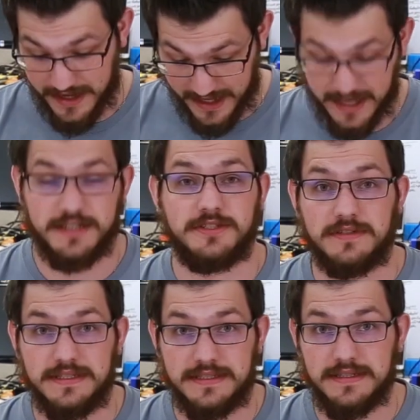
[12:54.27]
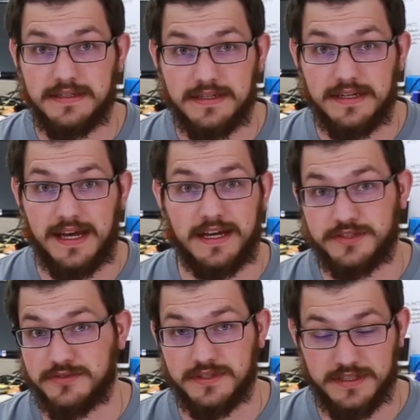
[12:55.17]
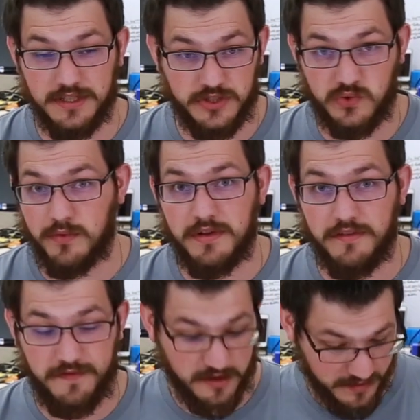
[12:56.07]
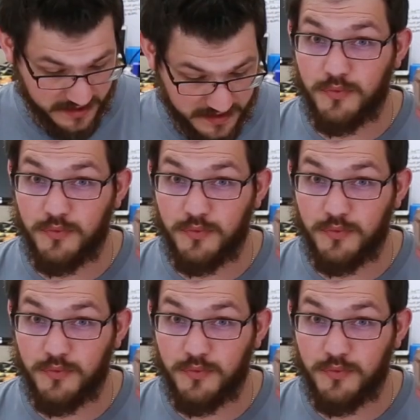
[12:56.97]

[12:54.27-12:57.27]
an excellent assortment of filaments.